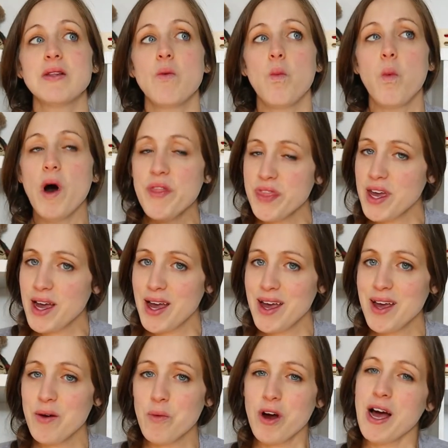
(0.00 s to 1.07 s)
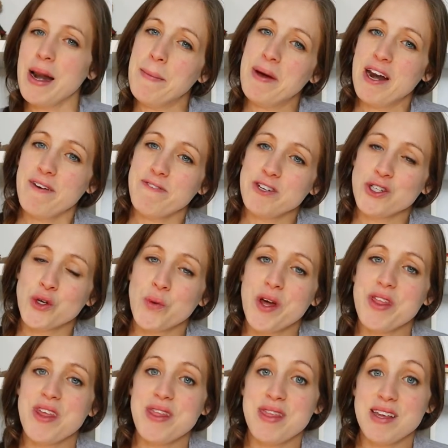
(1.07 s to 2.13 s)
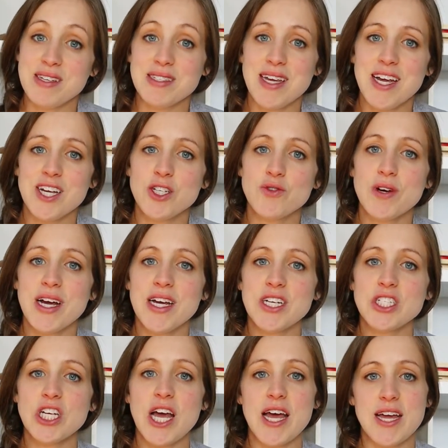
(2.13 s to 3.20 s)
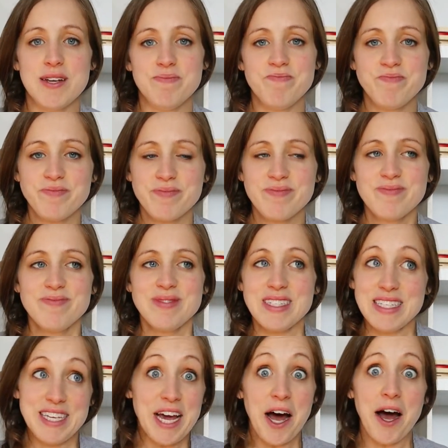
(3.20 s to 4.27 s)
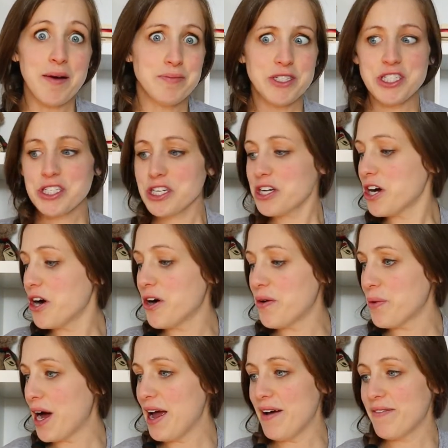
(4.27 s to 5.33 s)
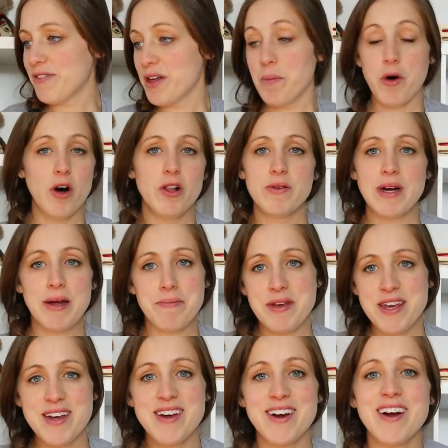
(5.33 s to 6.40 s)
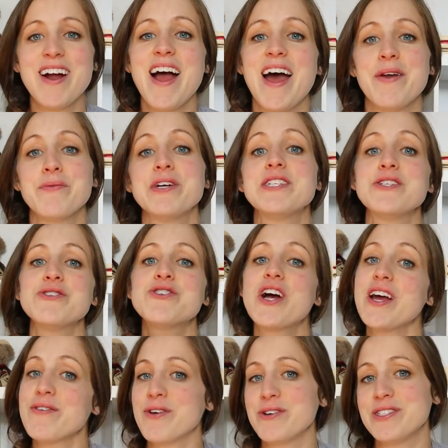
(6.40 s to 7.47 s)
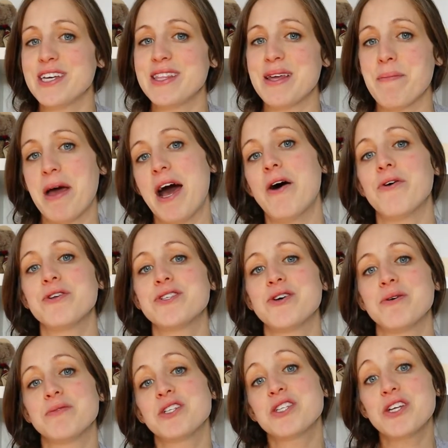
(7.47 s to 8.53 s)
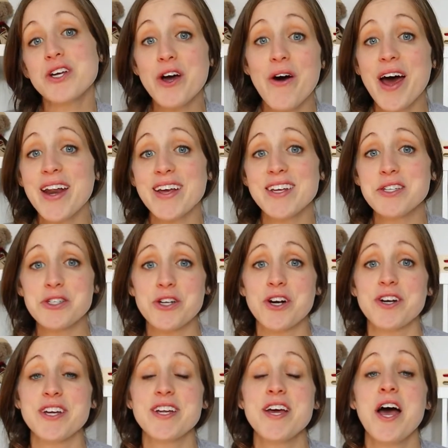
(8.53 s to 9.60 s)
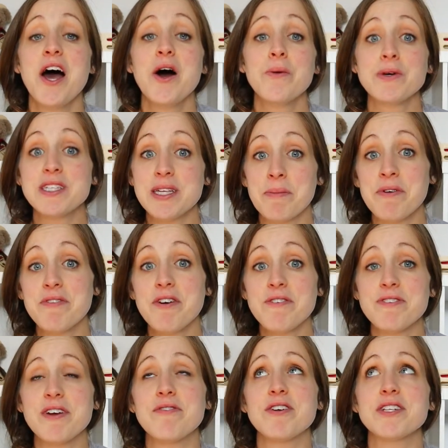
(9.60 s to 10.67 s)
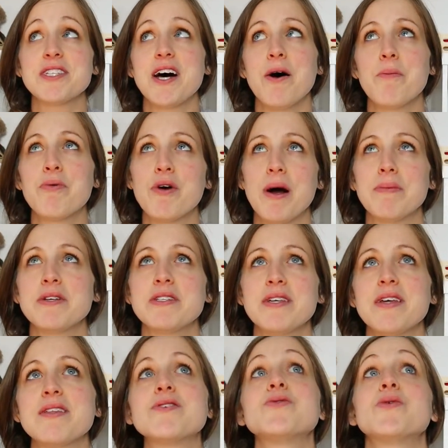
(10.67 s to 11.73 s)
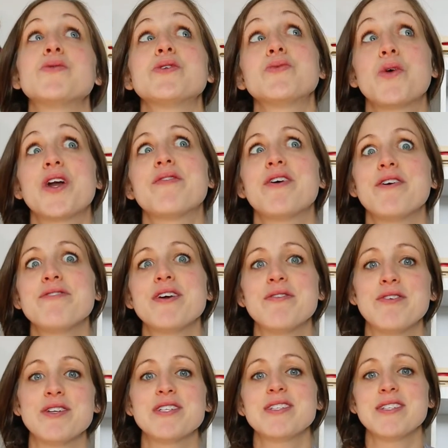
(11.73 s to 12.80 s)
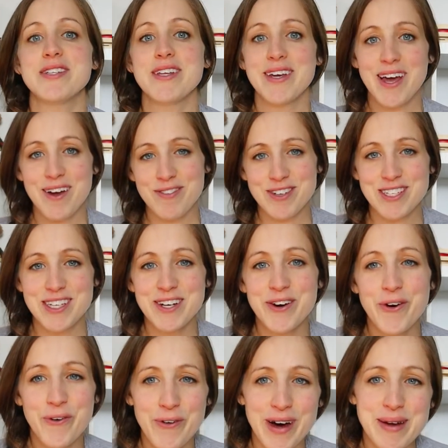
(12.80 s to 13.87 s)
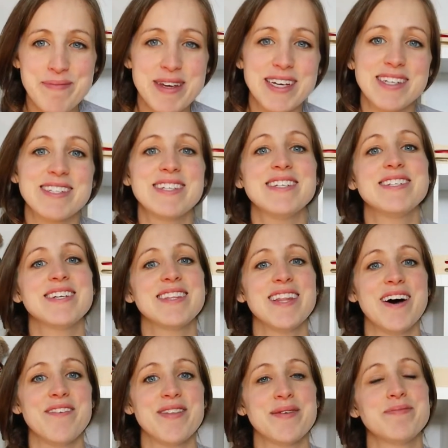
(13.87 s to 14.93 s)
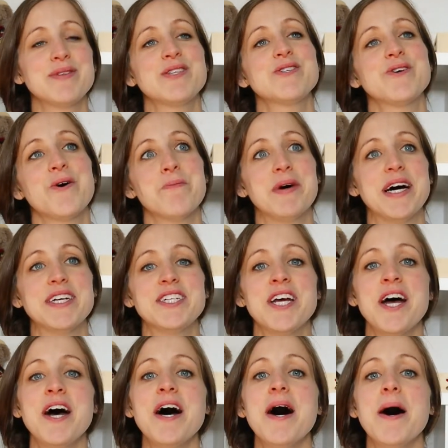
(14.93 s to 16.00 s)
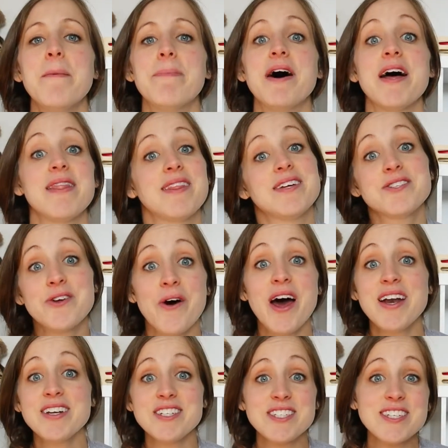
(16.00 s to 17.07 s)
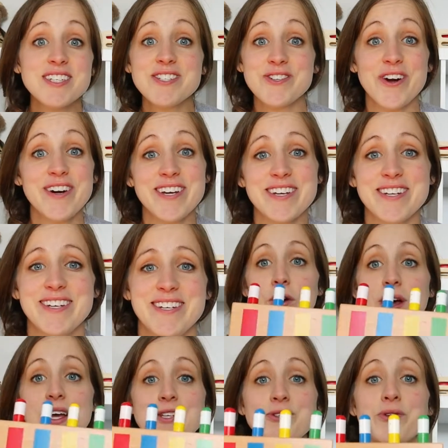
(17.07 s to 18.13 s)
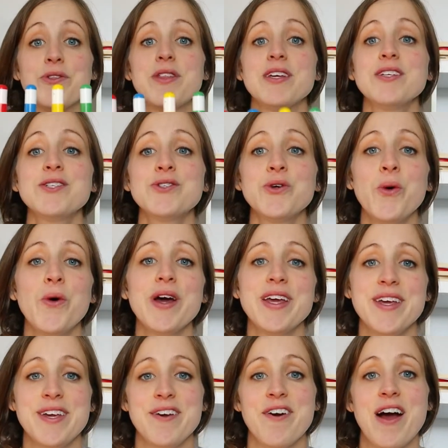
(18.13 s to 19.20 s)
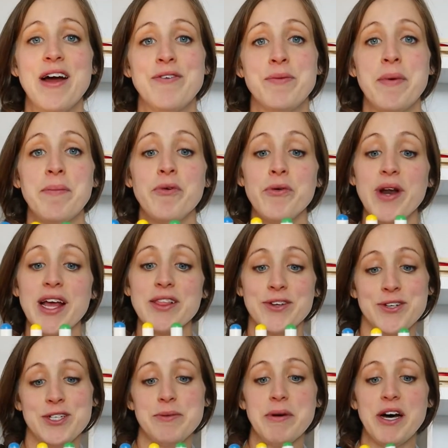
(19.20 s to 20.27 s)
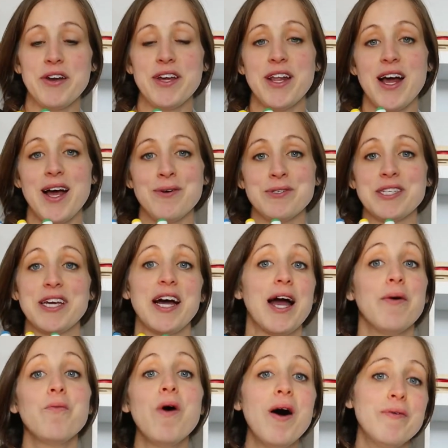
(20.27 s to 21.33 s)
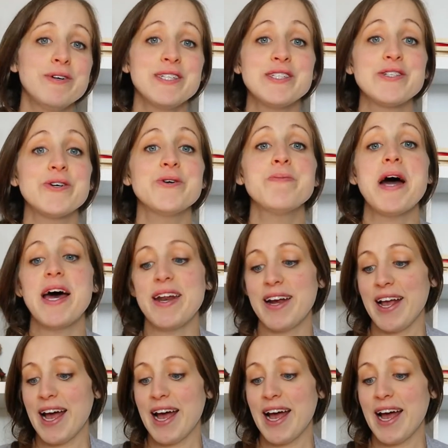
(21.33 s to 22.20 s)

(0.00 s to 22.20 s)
what they were kind of beneficial with in this age range. And yeah, I'm just going to go, I have them all around me here, and we do try and rotate them out. So I'm just going to go ahead and get started with some of our favorites. I'll probably say this one was one of our favorites to every single one because he did love them so much. But let's go ahead and just get started. Okay, so this toy here, I remember when I learned about it, I was like, I want one so bad. And I